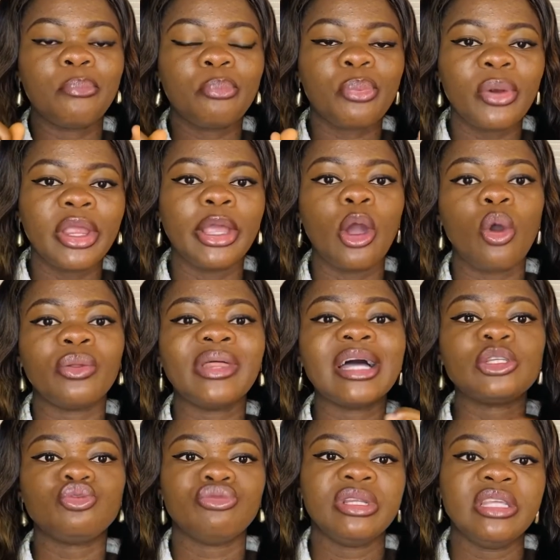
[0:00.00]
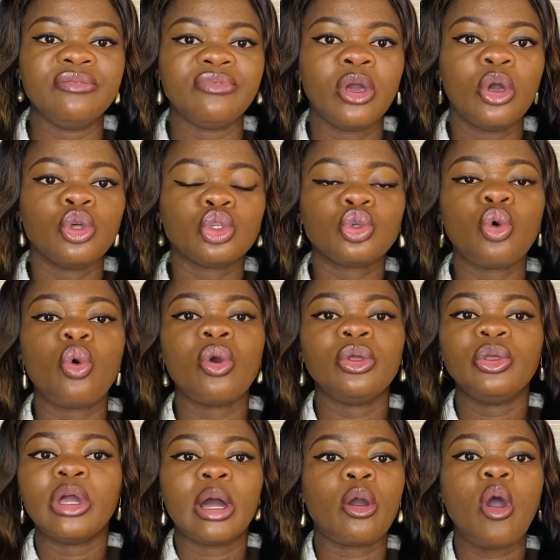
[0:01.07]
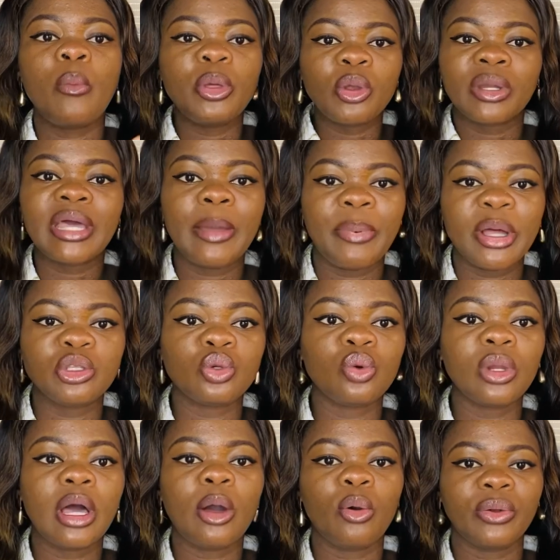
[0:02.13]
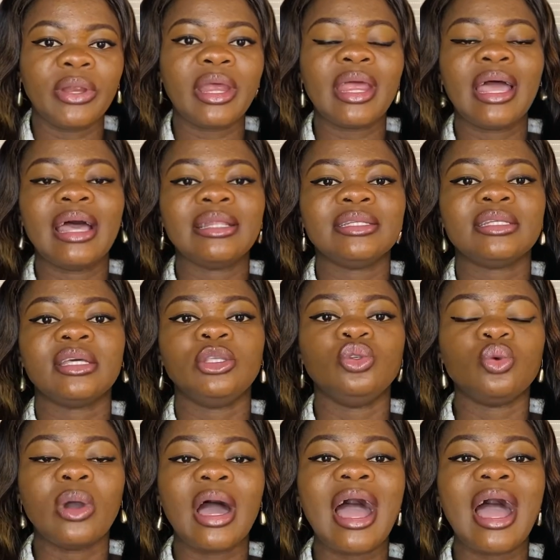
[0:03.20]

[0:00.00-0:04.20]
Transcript: prayer or that relief. So you are coming under a particular order, and you